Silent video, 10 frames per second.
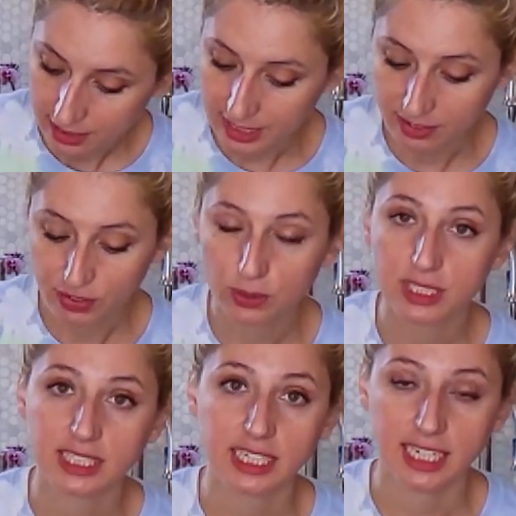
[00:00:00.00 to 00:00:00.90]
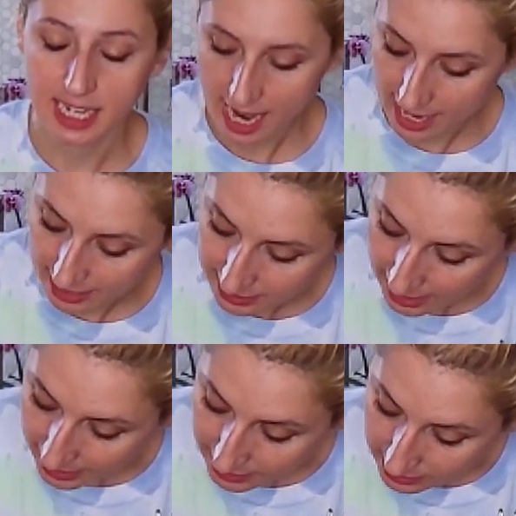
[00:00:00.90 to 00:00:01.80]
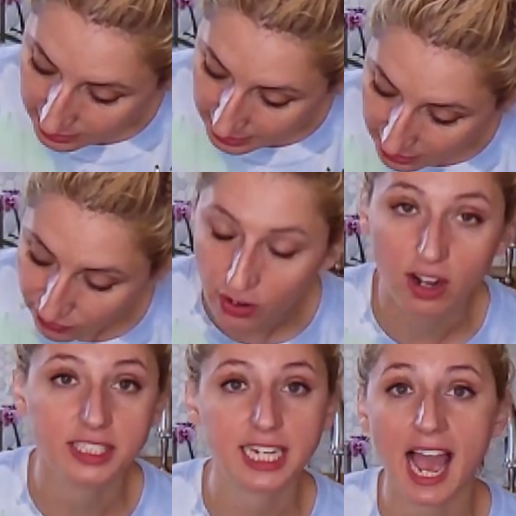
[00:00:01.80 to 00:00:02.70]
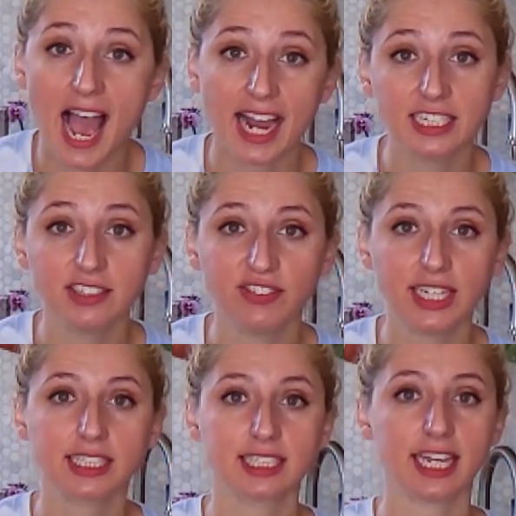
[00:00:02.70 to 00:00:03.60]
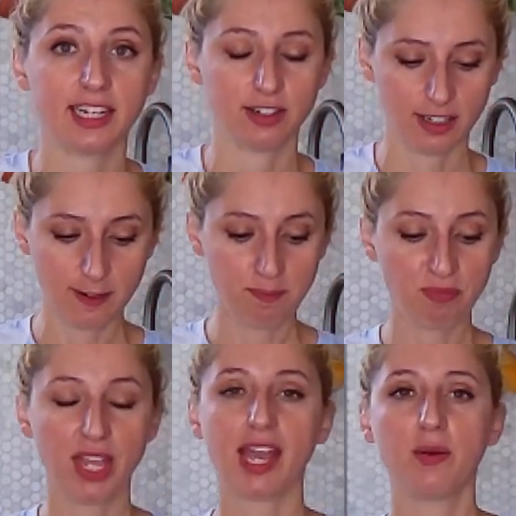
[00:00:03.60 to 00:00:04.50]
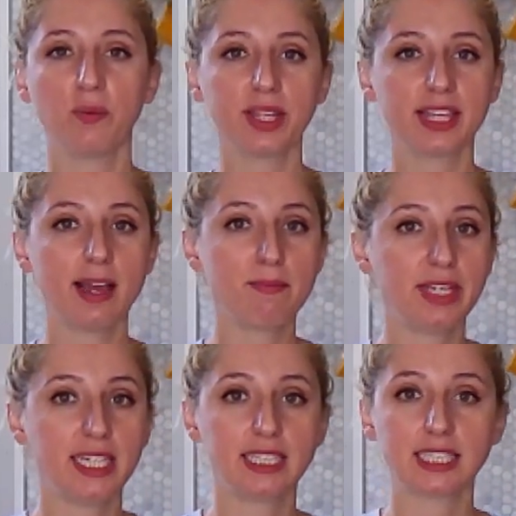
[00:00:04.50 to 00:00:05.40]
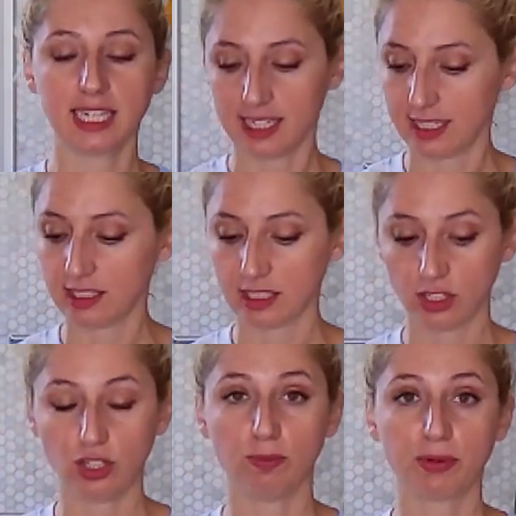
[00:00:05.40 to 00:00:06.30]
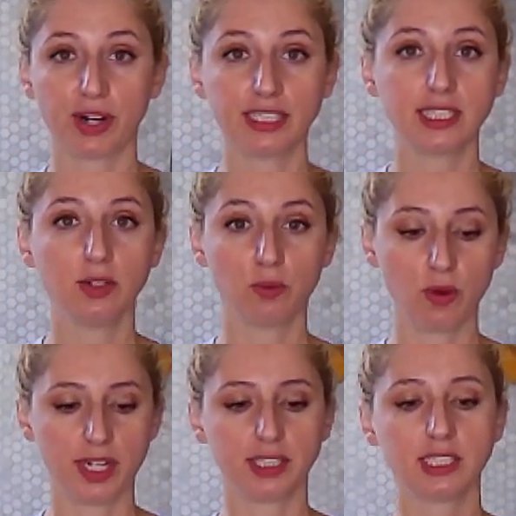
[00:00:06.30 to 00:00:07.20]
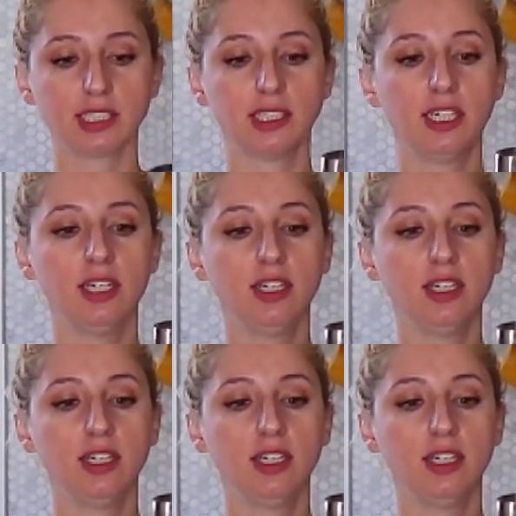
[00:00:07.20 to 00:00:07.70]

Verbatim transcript: LEVO C has a default activate cycle. And what that means is you press it once.